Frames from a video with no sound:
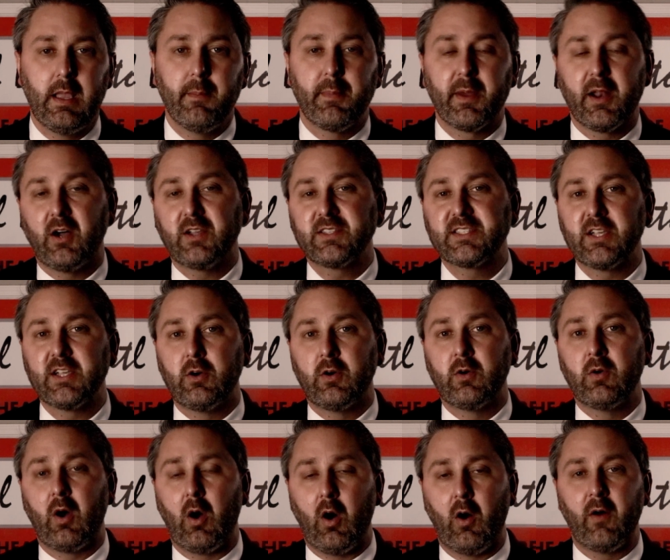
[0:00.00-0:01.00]
But
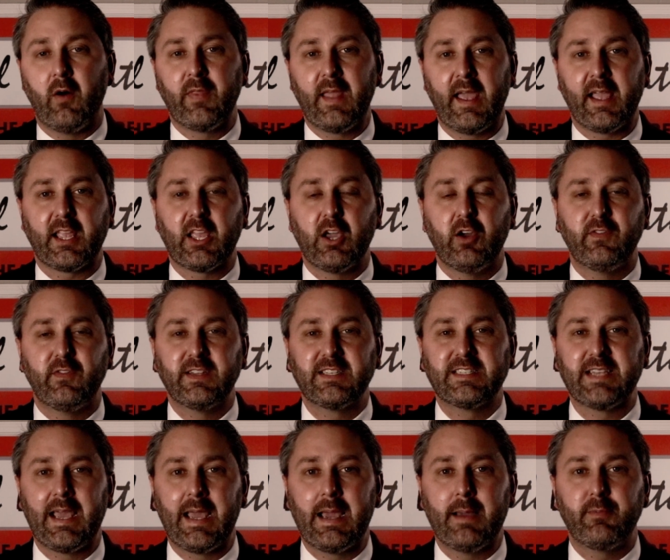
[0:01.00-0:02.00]
also on that COVID
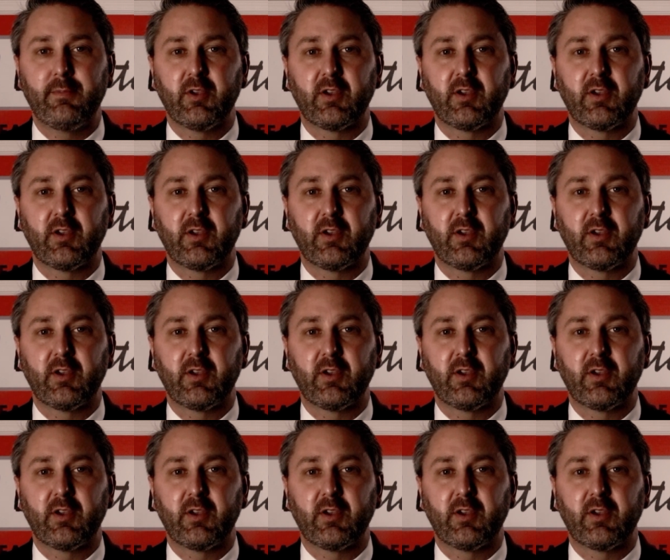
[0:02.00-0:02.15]
tab,